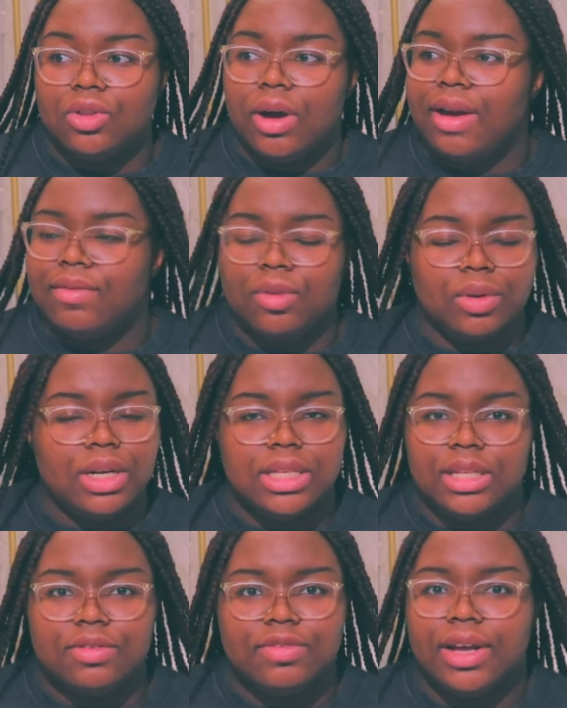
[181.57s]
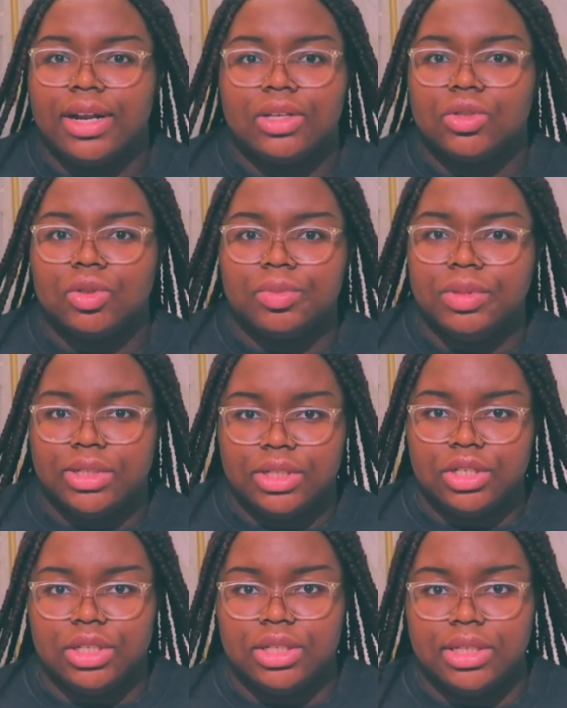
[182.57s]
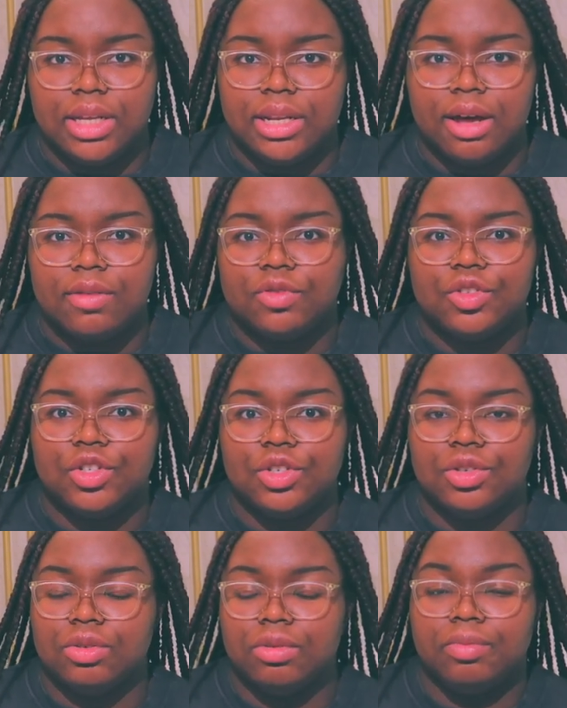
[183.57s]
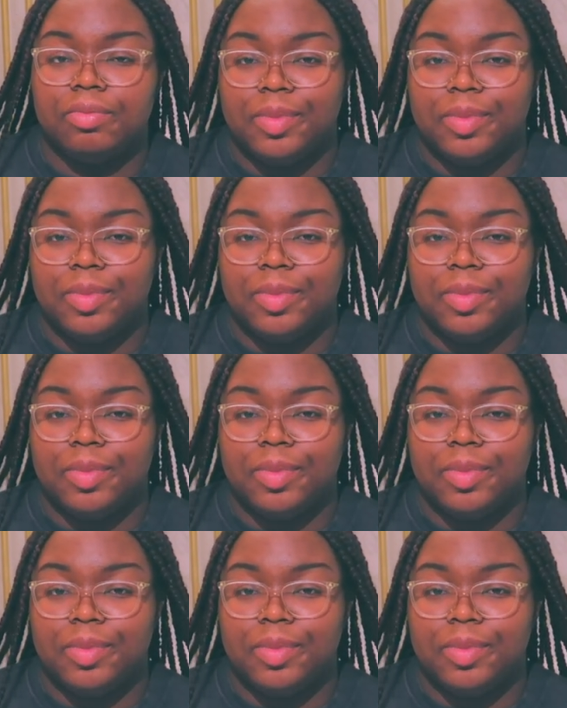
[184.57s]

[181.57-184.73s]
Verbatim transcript: not everyone is in financial positions enough to